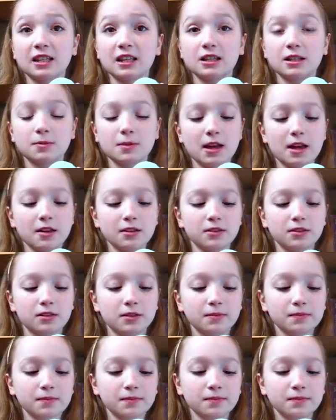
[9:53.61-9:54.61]
It smells
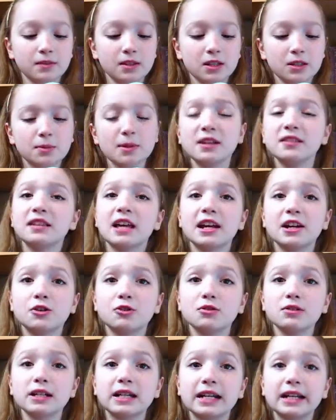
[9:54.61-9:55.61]
it smells like
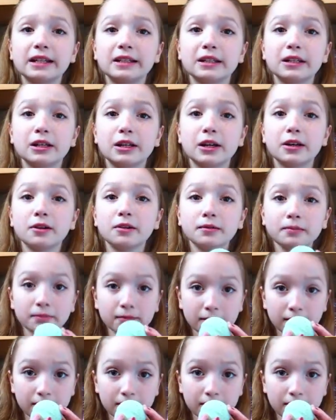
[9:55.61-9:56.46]
green, you know?